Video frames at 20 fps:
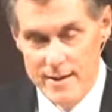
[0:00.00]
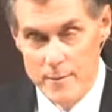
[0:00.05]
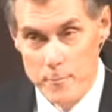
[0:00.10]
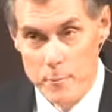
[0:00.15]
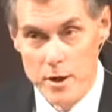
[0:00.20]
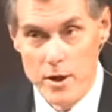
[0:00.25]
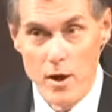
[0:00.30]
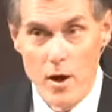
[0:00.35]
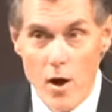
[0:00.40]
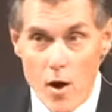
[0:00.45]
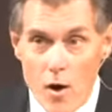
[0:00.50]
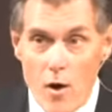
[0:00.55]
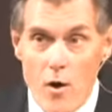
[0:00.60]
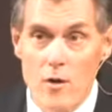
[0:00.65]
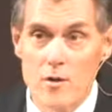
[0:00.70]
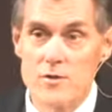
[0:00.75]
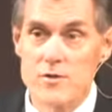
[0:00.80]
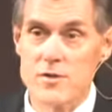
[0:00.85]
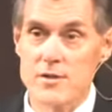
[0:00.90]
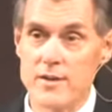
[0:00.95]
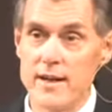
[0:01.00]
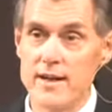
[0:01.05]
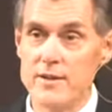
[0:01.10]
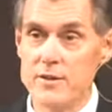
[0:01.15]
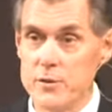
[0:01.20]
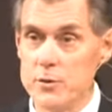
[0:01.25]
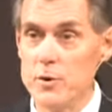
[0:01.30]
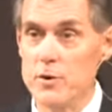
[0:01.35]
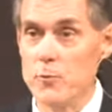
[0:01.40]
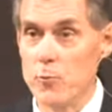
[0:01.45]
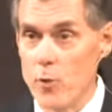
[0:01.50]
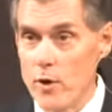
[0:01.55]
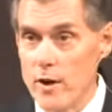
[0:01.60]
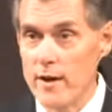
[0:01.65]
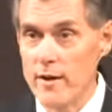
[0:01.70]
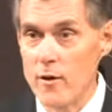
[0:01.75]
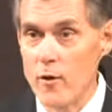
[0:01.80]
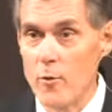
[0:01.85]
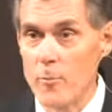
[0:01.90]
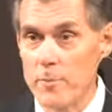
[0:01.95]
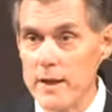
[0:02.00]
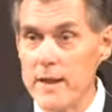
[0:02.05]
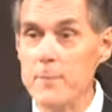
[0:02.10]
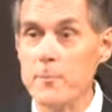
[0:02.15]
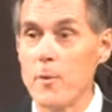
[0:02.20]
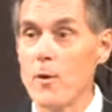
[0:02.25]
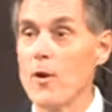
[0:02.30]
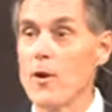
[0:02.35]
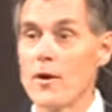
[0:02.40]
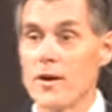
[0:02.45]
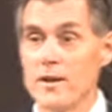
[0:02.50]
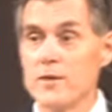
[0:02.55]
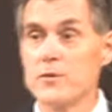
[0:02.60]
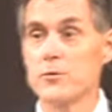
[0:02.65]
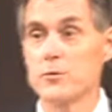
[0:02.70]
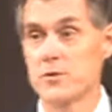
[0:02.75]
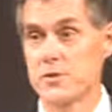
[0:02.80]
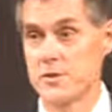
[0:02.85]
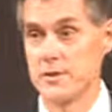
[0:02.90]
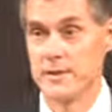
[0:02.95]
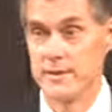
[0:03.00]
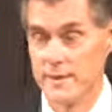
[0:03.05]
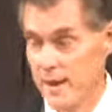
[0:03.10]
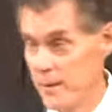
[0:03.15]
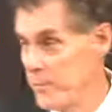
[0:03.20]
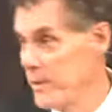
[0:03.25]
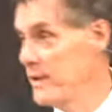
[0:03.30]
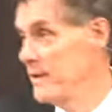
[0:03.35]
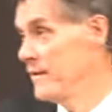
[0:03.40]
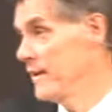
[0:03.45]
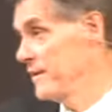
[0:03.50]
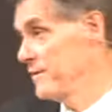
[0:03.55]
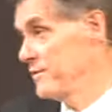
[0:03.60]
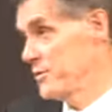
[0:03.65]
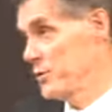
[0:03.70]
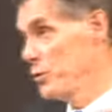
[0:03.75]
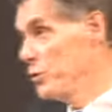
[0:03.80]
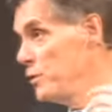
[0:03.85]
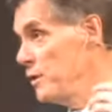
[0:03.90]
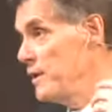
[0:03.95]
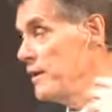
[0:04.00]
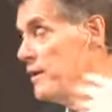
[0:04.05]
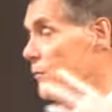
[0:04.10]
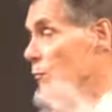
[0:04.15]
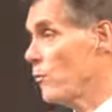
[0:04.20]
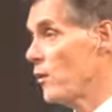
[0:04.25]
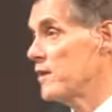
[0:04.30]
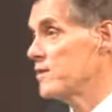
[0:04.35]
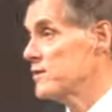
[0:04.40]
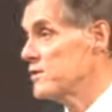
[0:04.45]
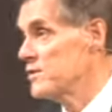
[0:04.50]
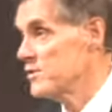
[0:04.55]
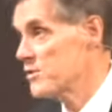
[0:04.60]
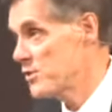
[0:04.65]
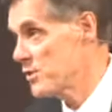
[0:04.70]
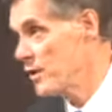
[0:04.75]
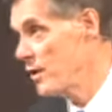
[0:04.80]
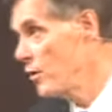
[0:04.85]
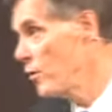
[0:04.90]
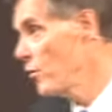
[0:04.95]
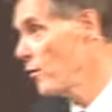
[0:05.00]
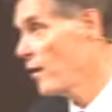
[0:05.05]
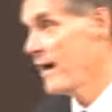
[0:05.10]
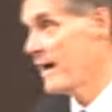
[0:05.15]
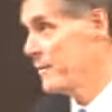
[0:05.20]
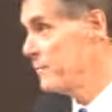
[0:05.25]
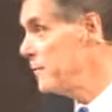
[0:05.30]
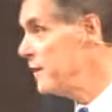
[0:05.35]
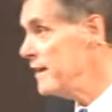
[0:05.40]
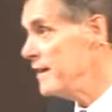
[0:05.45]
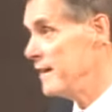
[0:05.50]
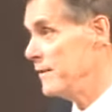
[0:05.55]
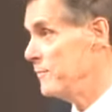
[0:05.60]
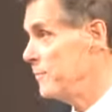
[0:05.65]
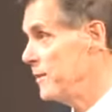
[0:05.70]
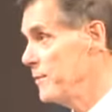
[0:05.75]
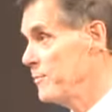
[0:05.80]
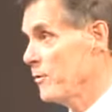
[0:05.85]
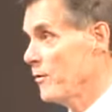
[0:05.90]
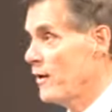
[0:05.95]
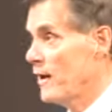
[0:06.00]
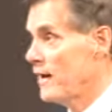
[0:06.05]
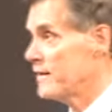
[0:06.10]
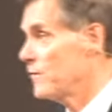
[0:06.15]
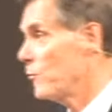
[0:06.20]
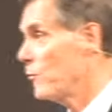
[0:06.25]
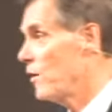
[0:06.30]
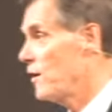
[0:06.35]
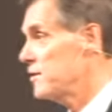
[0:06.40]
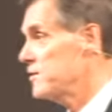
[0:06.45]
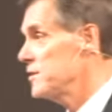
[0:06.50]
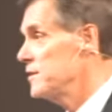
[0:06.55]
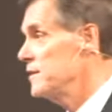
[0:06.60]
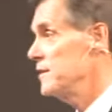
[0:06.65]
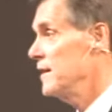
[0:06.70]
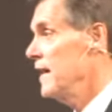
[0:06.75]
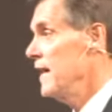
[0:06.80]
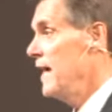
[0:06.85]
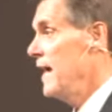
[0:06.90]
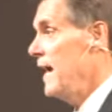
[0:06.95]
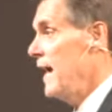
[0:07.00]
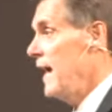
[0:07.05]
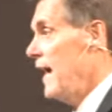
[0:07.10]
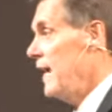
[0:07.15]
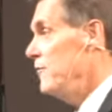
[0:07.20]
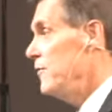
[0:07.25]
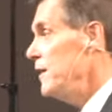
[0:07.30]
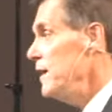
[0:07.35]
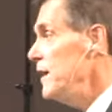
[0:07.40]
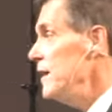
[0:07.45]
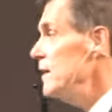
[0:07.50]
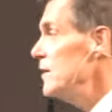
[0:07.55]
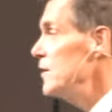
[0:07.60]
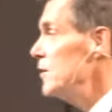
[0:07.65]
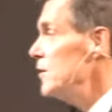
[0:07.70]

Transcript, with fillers: Because they do it well, people are interested. I mean, they tune in and watch the show like me. People like to watch it. And then,